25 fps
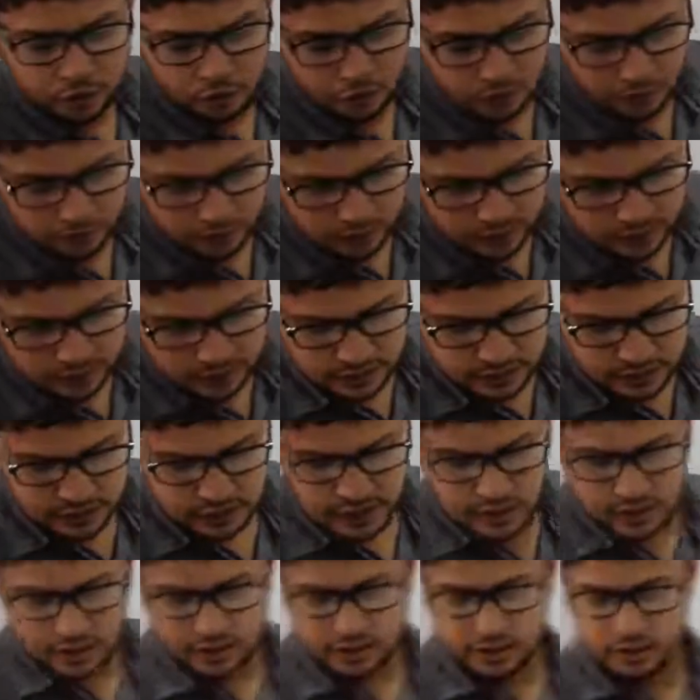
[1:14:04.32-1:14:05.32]
forward is
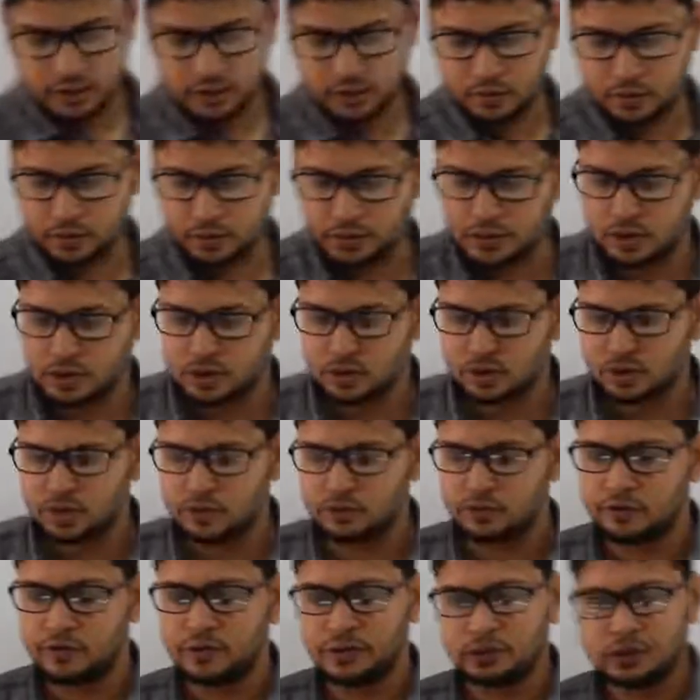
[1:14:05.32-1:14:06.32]
that we should,
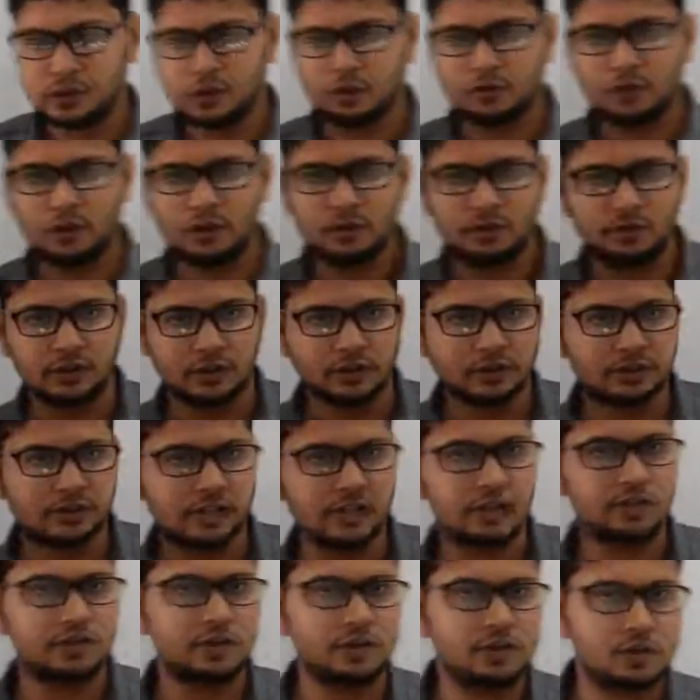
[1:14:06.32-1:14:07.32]
first
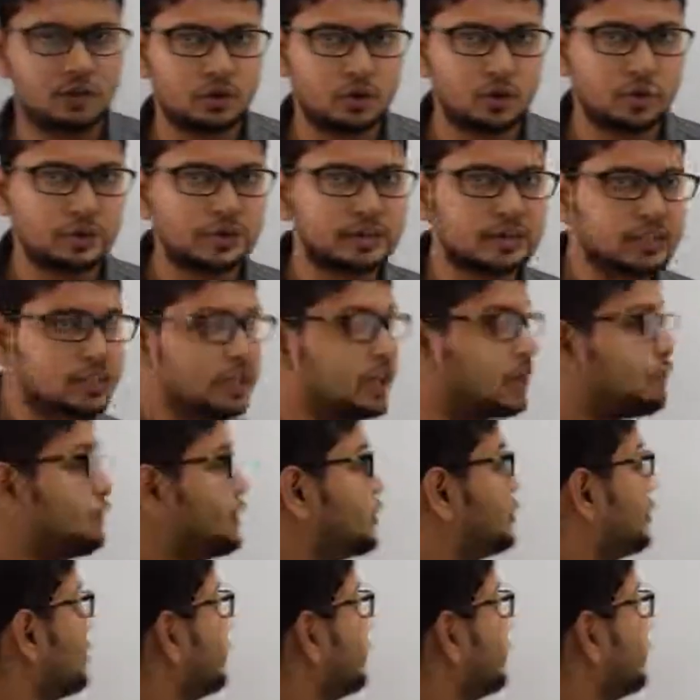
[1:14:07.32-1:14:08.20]
thing we should do is that